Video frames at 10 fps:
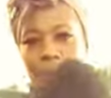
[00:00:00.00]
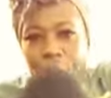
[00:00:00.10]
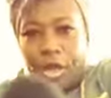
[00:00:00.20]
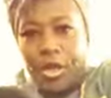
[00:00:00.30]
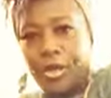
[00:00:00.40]

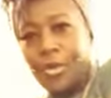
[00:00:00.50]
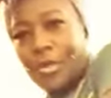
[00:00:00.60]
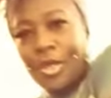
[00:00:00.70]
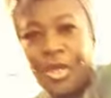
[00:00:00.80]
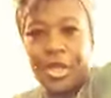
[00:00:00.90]
oh,
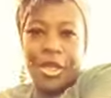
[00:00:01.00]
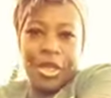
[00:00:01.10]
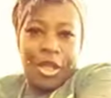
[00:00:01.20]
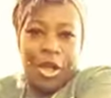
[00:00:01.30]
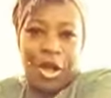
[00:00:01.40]

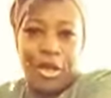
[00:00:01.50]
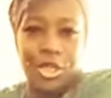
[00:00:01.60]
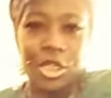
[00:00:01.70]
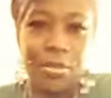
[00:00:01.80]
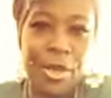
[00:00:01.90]

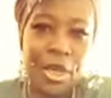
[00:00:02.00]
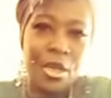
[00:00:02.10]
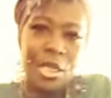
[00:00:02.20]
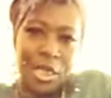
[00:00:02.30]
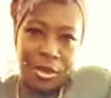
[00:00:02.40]
gosh,
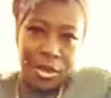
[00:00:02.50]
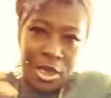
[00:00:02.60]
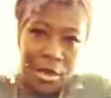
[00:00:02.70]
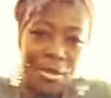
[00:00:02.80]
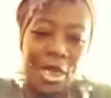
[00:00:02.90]
because
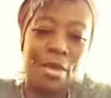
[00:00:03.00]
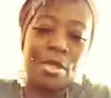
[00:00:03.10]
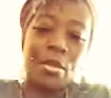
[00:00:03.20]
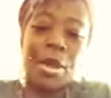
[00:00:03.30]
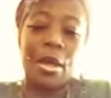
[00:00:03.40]

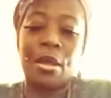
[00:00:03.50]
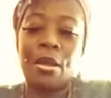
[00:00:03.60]
sometimes my,